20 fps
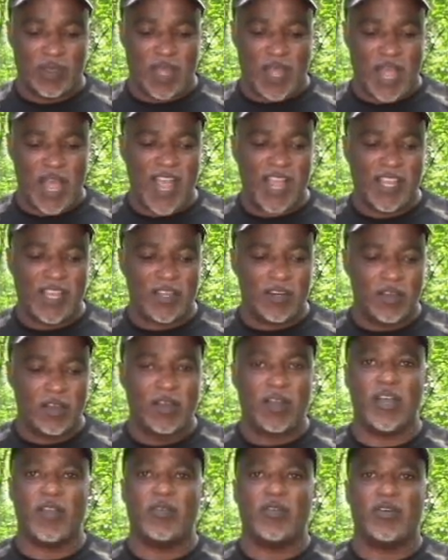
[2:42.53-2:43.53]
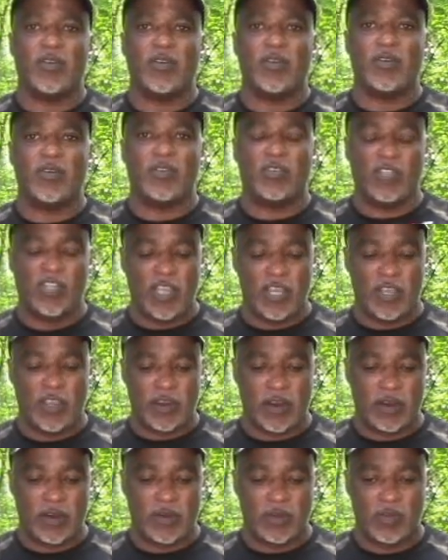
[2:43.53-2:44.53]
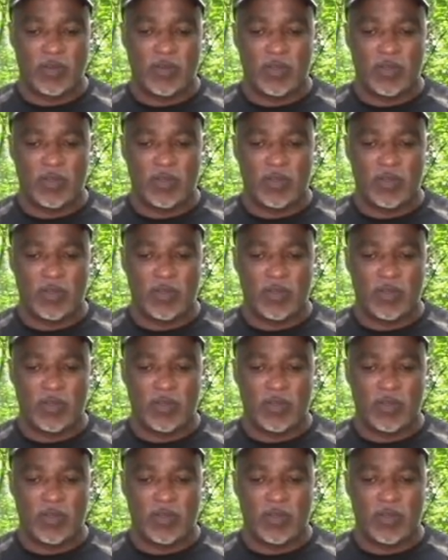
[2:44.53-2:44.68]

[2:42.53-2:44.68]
I can hunt deer